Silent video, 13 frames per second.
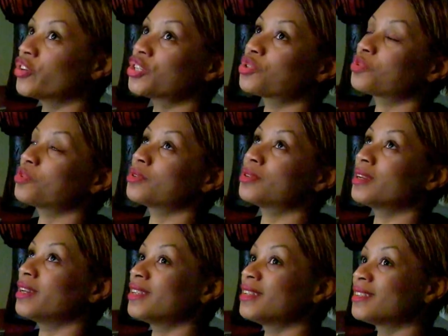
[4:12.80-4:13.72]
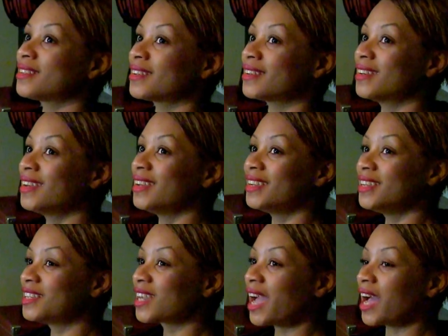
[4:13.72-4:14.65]
in a white setting
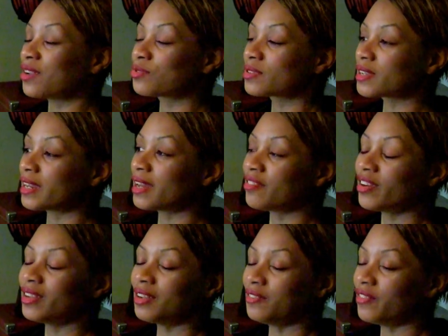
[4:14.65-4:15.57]
in a white place